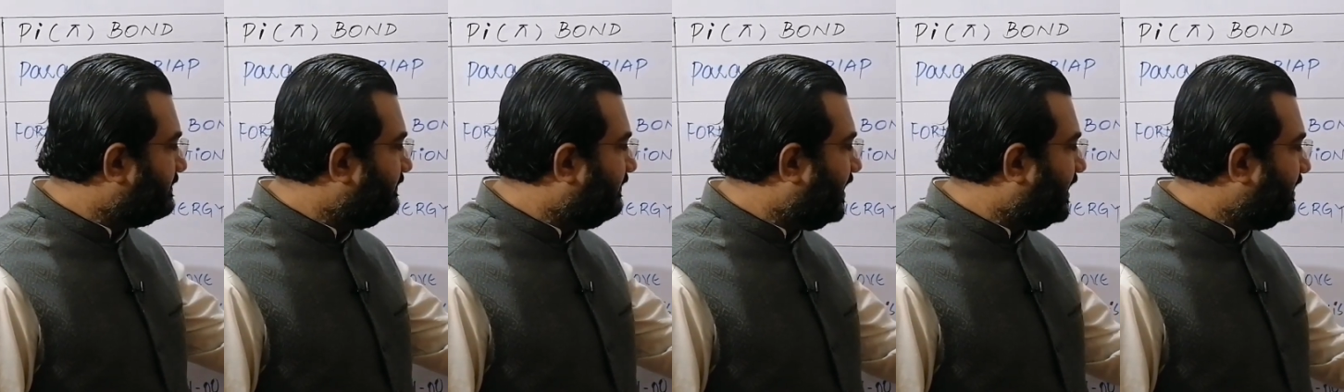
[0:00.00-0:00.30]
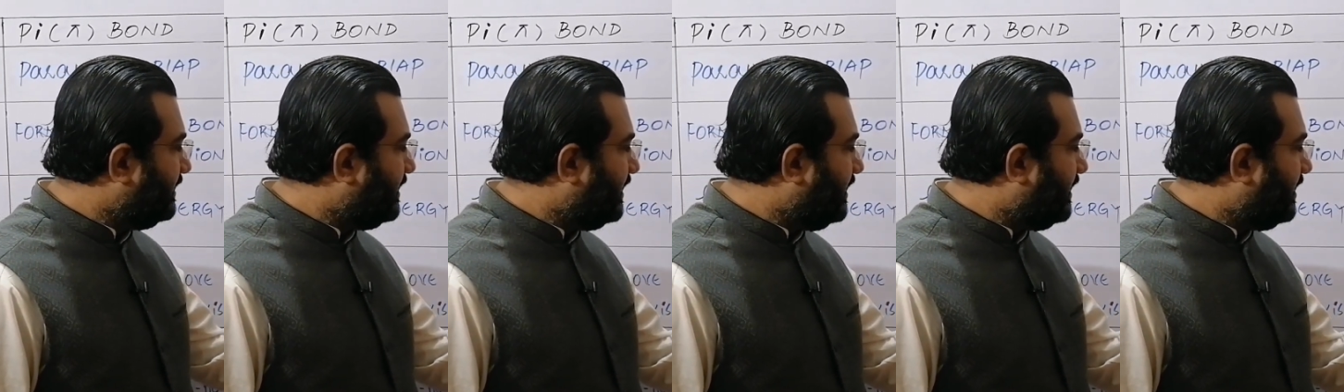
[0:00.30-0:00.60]

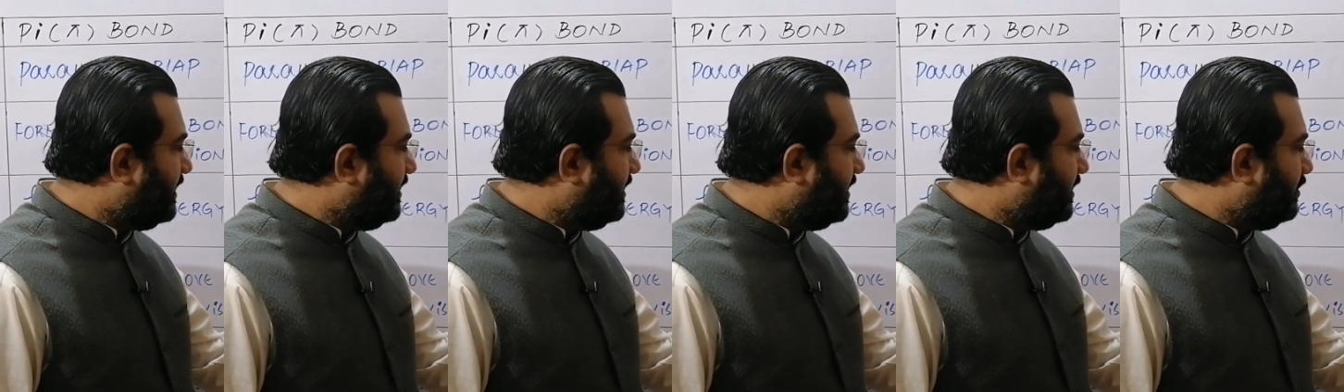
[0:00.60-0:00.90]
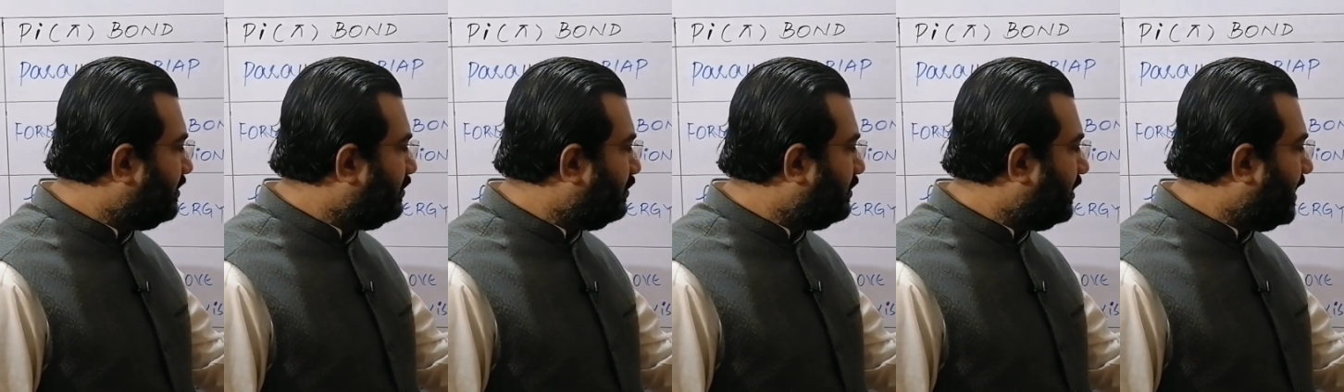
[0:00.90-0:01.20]
When they
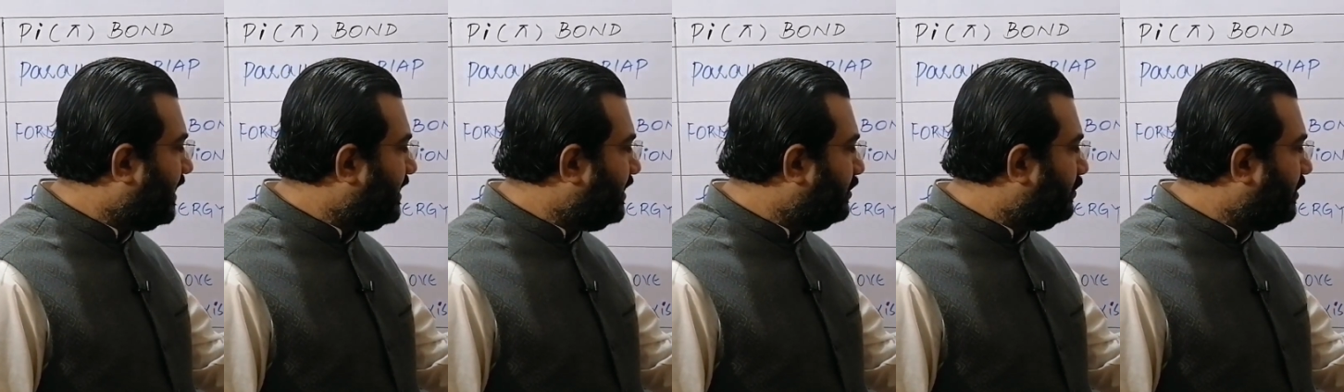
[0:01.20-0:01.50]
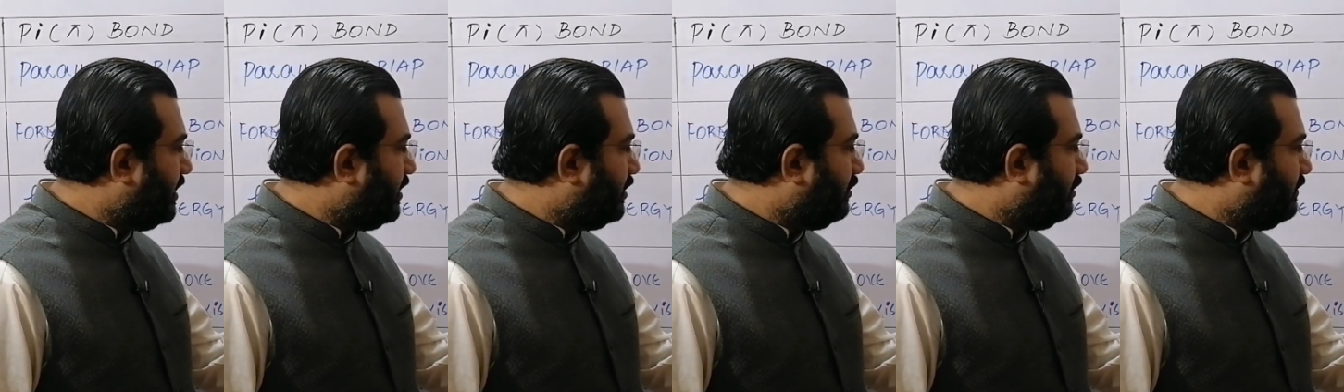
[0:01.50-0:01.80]
undergo
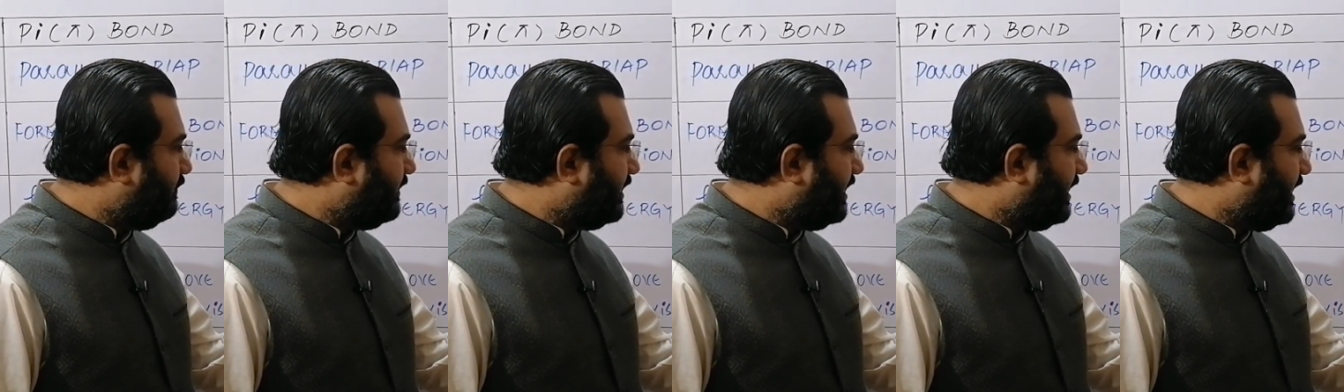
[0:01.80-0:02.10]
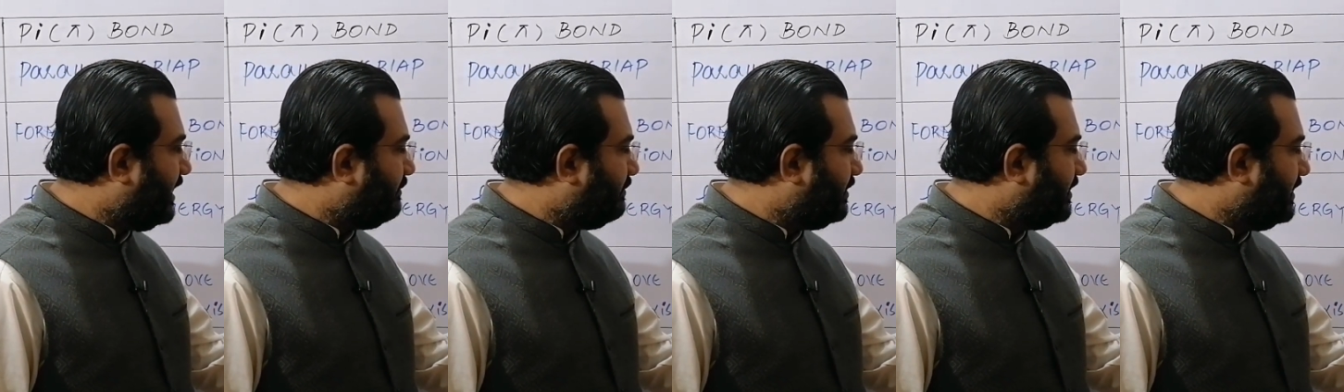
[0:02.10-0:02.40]
end-to-end
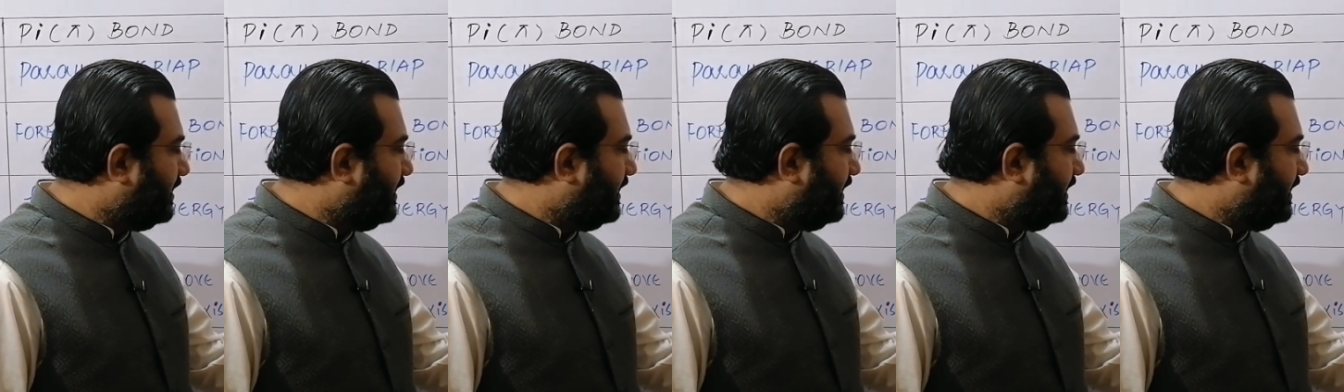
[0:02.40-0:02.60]
overlap,